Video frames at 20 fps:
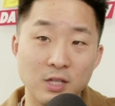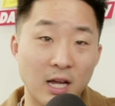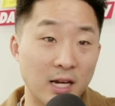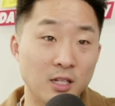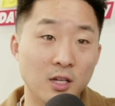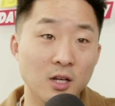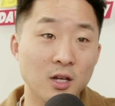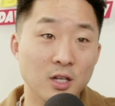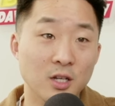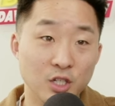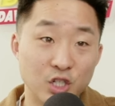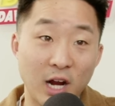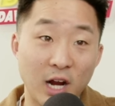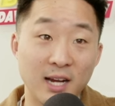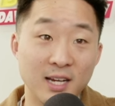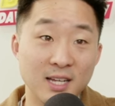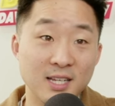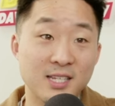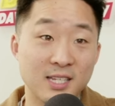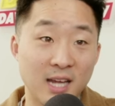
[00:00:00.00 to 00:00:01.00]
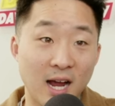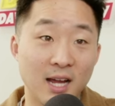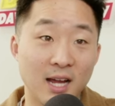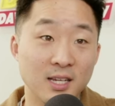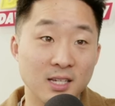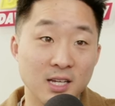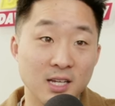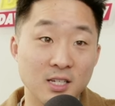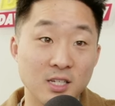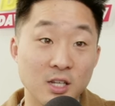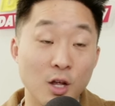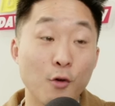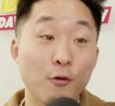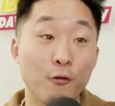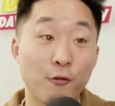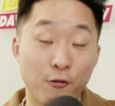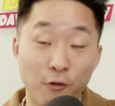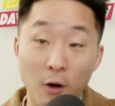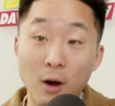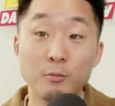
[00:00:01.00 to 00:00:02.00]
Like Chinese scientists
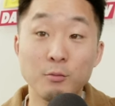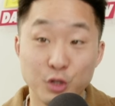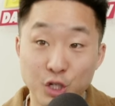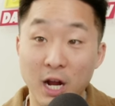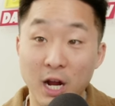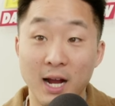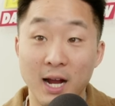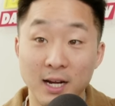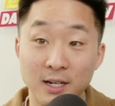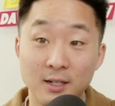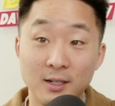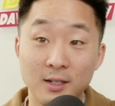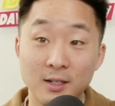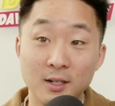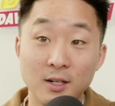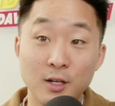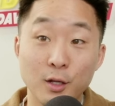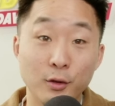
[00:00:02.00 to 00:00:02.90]
from China,